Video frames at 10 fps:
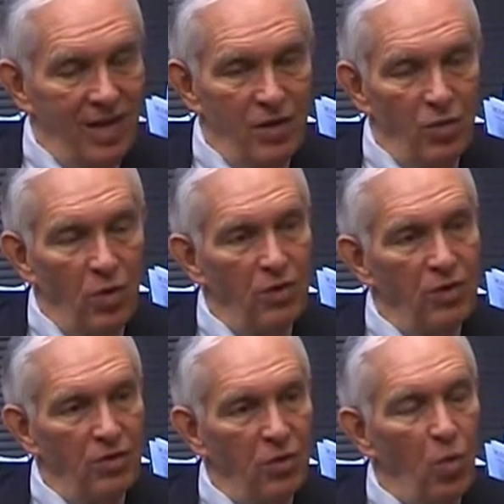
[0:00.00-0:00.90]
and you
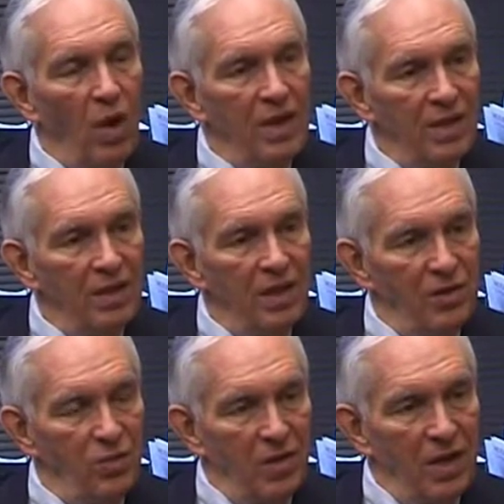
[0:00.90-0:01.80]
wonder, why didn't they
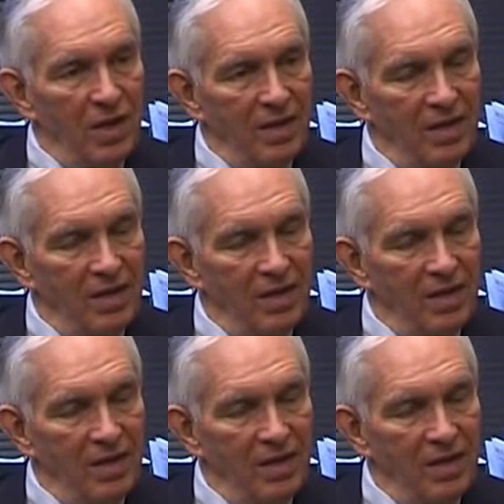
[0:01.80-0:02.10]
do that?